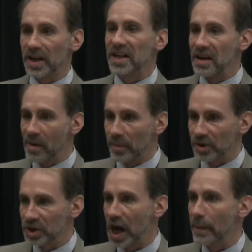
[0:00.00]
And again, remember,
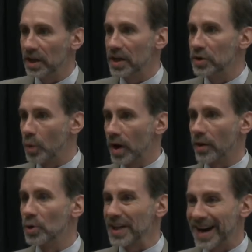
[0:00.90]
shopping is one of
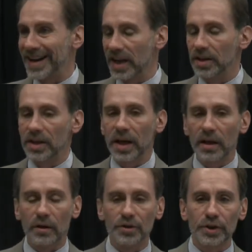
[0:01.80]
those
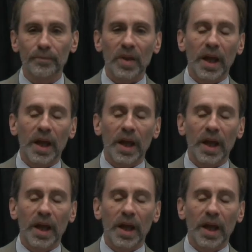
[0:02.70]
IADLs.